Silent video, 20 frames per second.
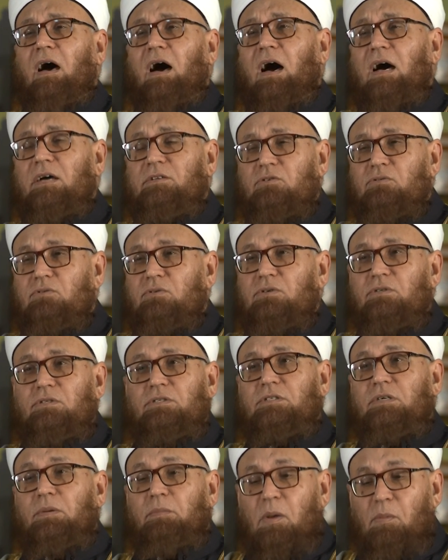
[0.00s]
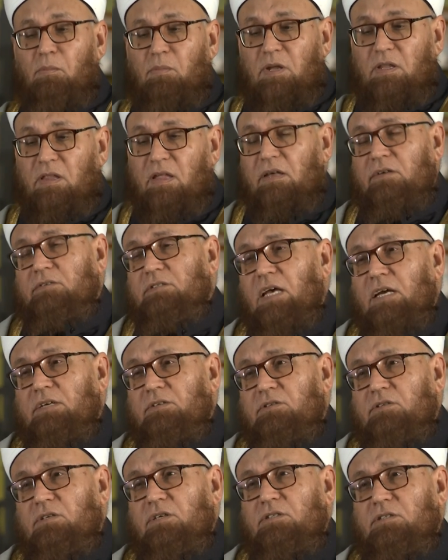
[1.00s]
I couldn't remember the
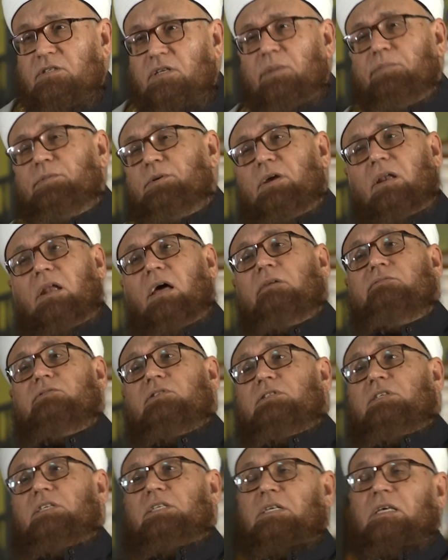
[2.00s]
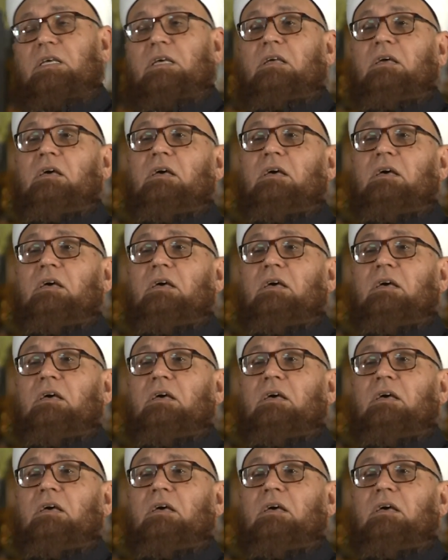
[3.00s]
exact description of the city,